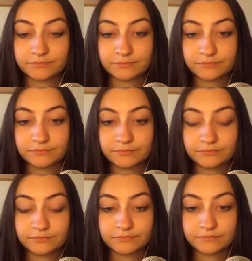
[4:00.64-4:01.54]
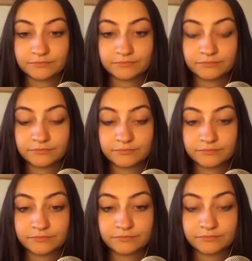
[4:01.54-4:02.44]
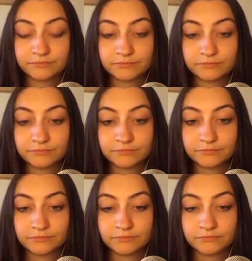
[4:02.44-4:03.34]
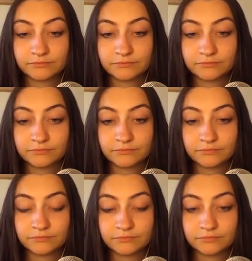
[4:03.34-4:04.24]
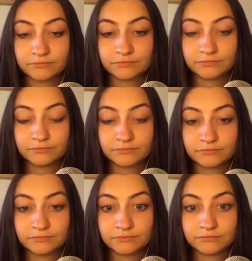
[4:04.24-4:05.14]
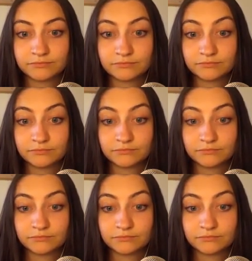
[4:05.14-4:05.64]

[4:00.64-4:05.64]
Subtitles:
[no speech]